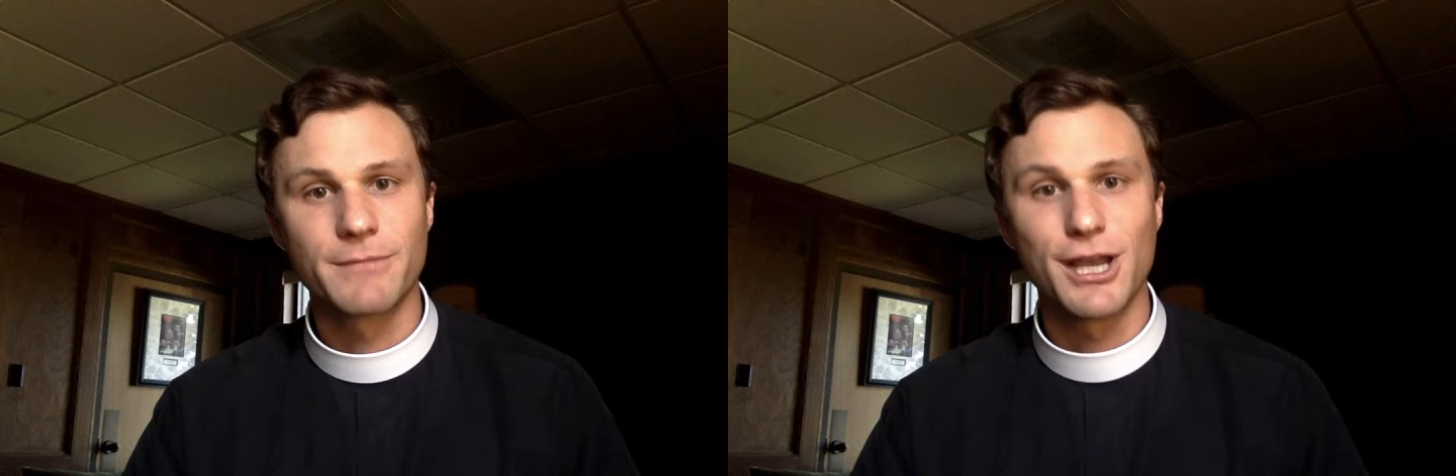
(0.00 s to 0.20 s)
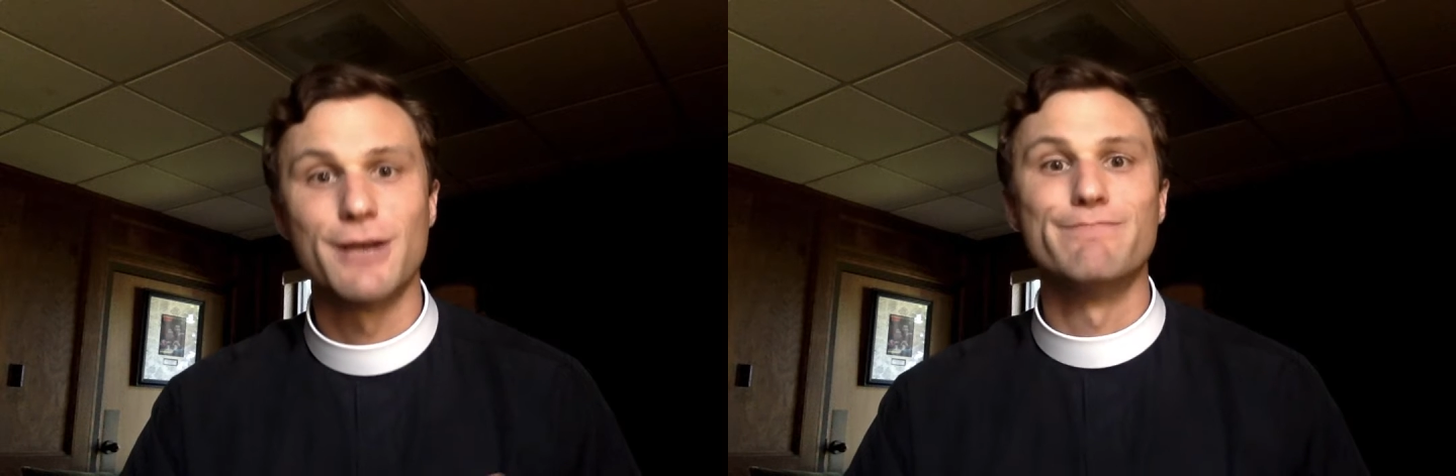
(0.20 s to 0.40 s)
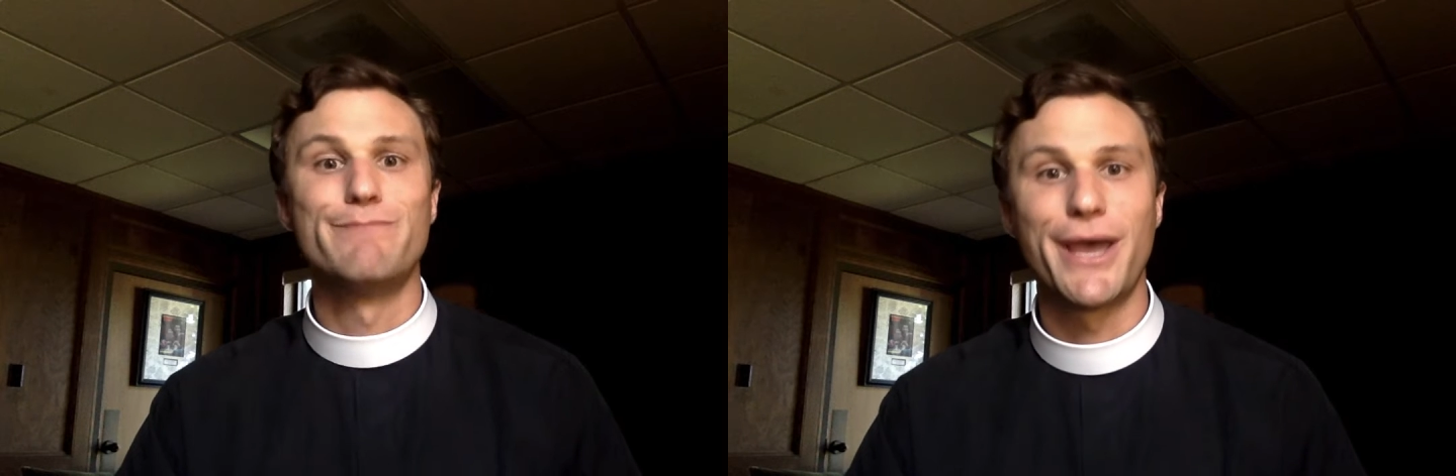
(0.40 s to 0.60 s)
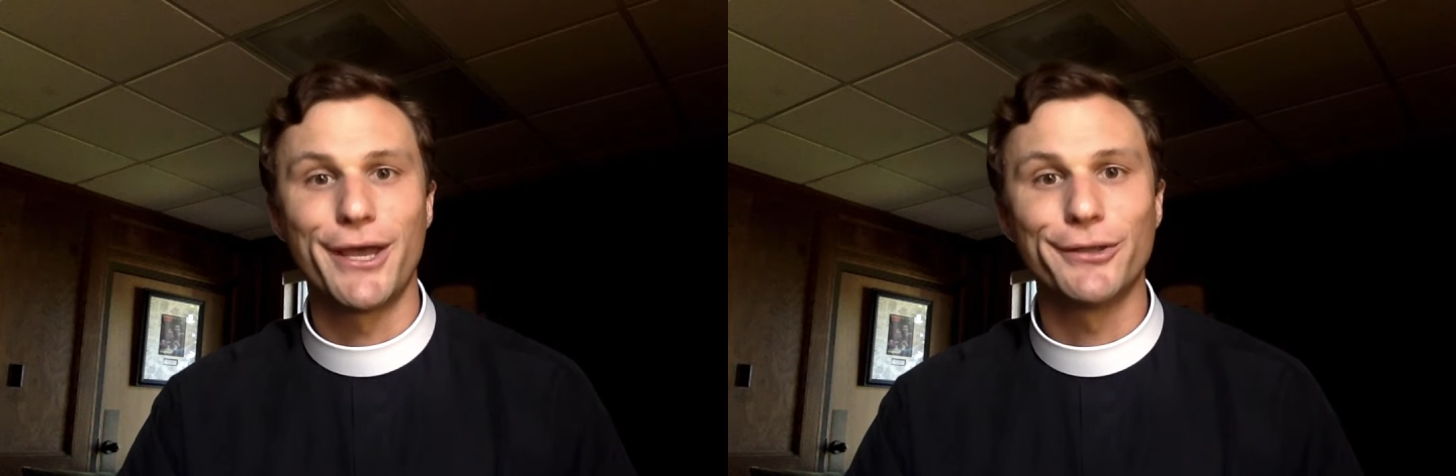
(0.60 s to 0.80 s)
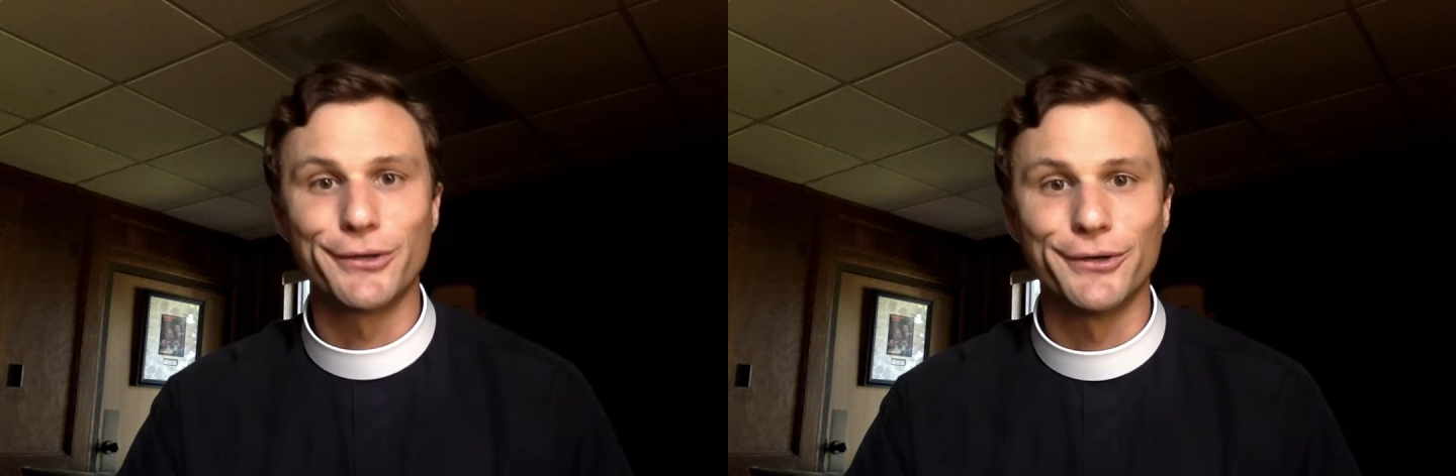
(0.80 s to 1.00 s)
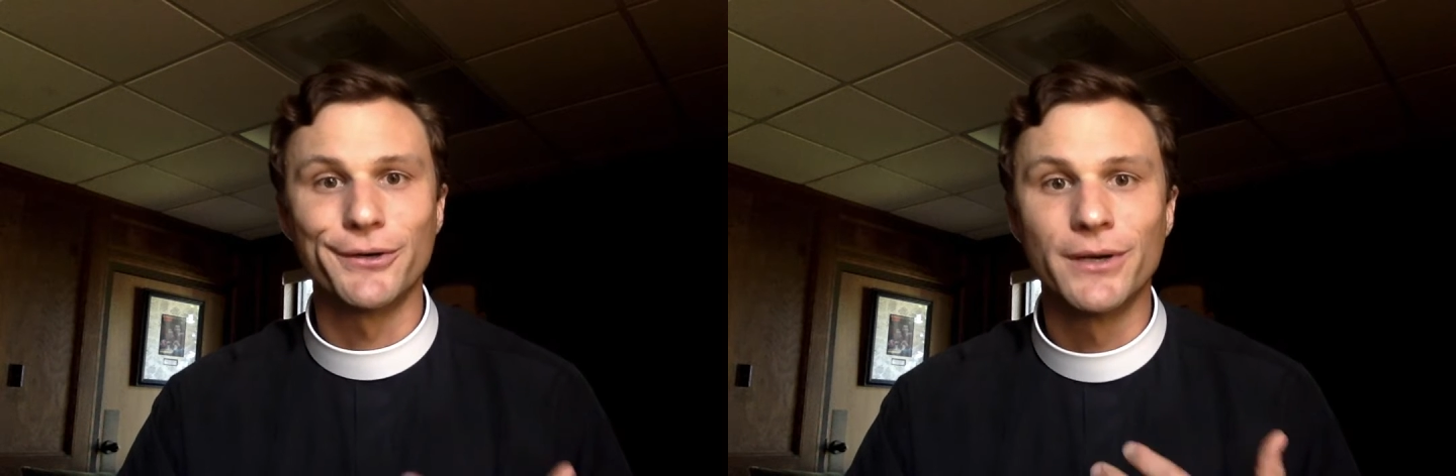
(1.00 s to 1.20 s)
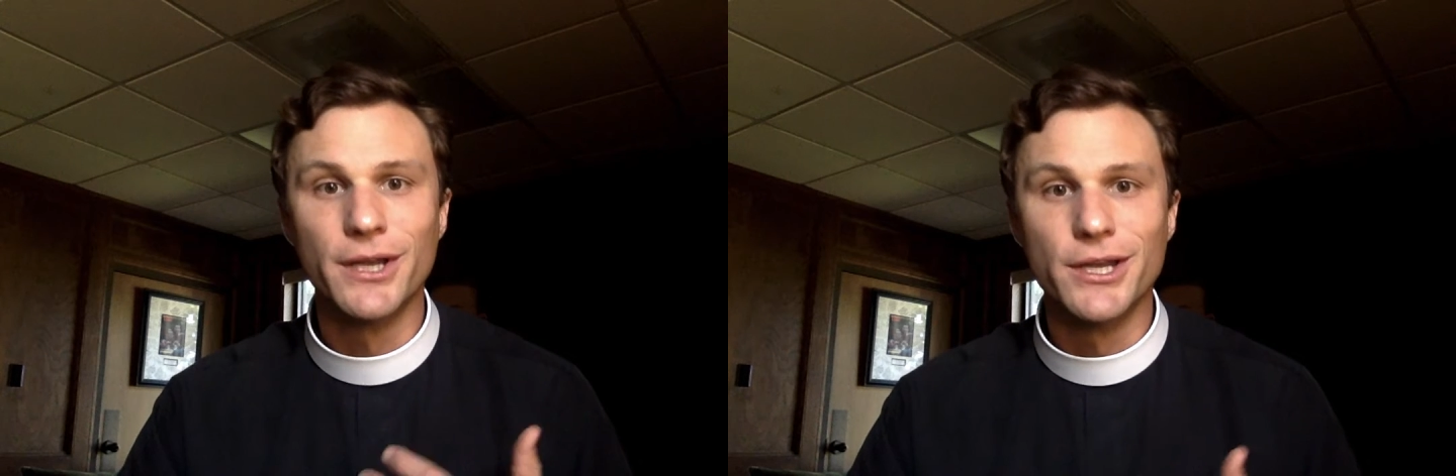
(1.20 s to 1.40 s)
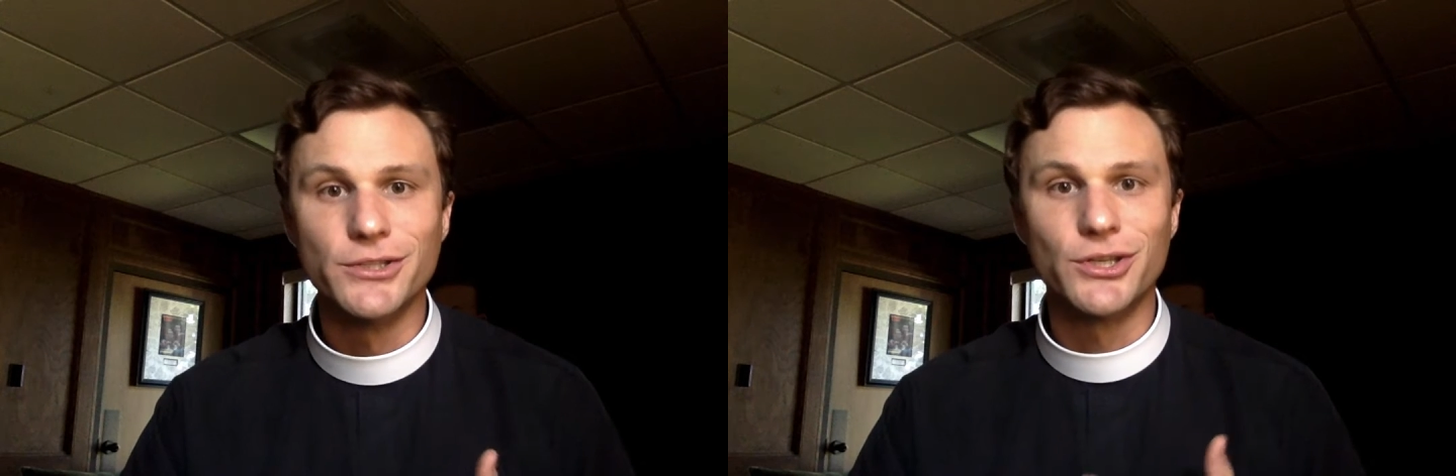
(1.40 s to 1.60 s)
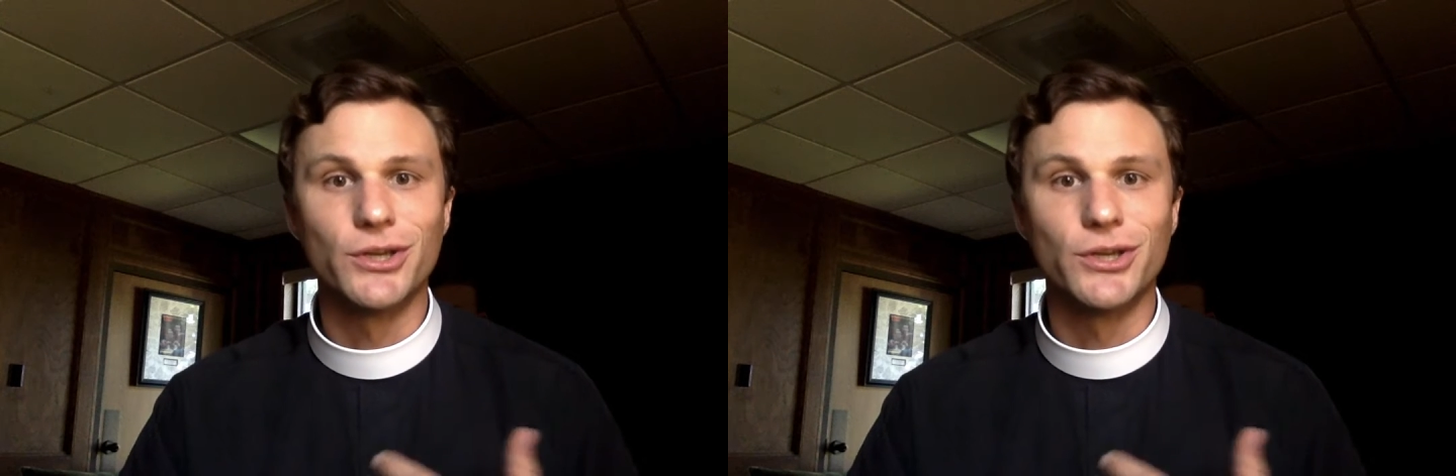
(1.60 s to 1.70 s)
compel her to